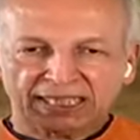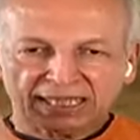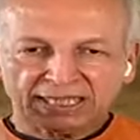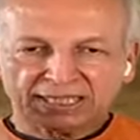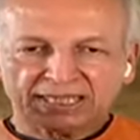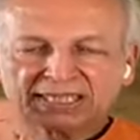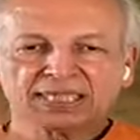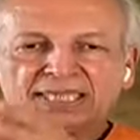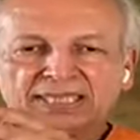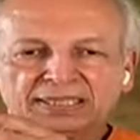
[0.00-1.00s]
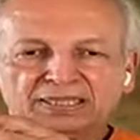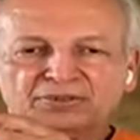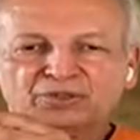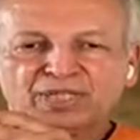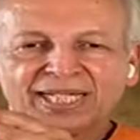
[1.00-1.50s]
wrist is
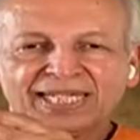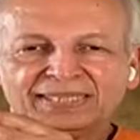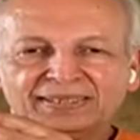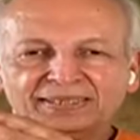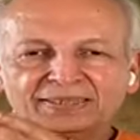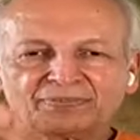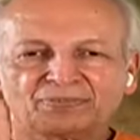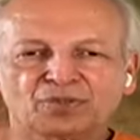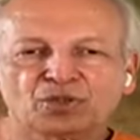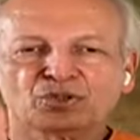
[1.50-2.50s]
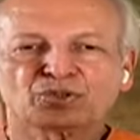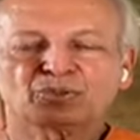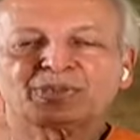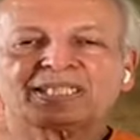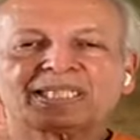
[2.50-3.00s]
connected to your hand.
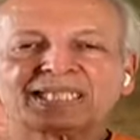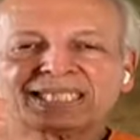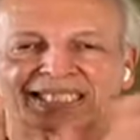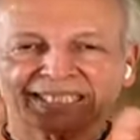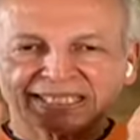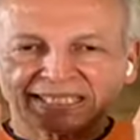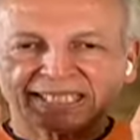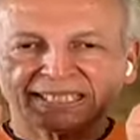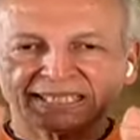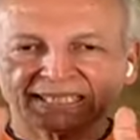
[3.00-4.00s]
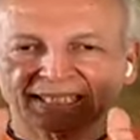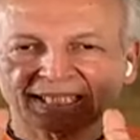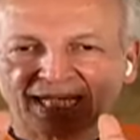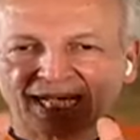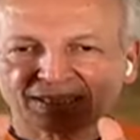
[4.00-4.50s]
So when wrist gets
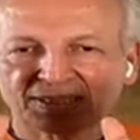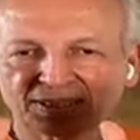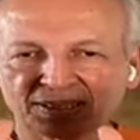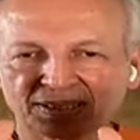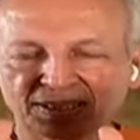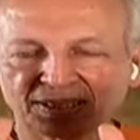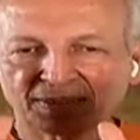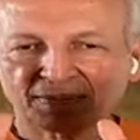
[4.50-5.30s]
relaxed,